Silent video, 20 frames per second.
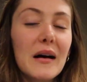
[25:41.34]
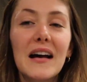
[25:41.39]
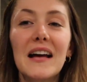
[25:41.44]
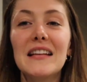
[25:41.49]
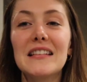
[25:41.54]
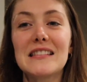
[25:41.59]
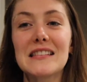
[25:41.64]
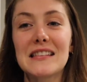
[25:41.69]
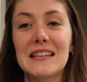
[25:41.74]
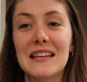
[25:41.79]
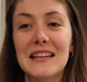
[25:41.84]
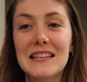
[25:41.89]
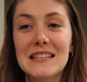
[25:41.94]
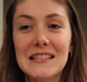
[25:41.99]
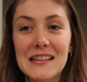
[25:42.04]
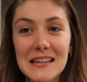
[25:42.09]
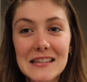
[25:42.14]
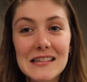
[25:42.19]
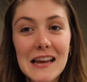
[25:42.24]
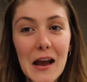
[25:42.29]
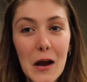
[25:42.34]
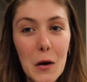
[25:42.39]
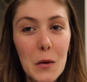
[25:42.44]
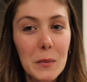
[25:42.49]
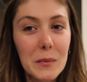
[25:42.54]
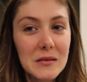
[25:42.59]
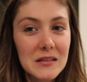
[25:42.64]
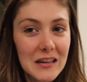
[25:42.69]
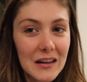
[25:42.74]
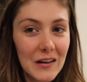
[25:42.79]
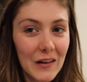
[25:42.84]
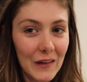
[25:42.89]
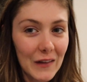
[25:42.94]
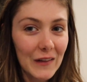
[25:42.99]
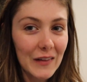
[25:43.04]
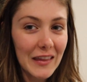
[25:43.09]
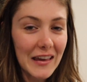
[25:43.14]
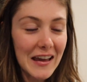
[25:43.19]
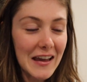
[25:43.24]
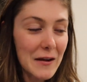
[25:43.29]
but since I opened it
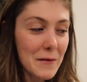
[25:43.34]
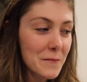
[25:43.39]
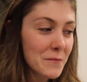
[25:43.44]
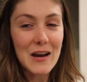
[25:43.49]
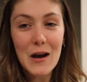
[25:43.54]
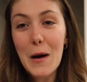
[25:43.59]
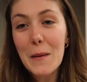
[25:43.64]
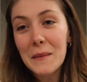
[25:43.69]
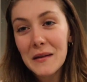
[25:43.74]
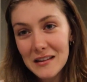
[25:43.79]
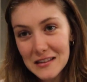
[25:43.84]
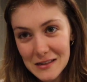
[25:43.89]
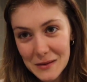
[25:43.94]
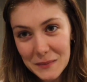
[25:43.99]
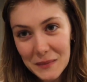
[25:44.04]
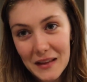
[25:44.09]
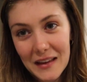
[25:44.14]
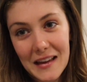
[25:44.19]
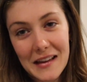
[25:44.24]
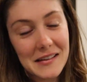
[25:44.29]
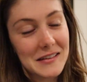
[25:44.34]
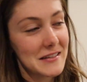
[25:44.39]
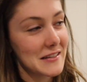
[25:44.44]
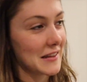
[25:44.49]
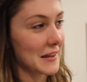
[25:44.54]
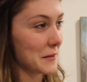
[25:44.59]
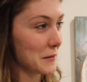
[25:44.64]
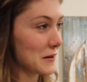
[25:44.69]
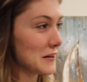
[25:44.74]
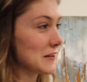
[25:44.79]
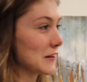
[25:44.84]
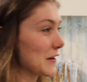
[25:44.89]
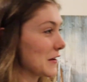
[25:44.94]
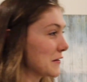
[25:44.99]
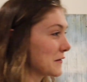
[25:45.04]
early, he got me something else. And let me show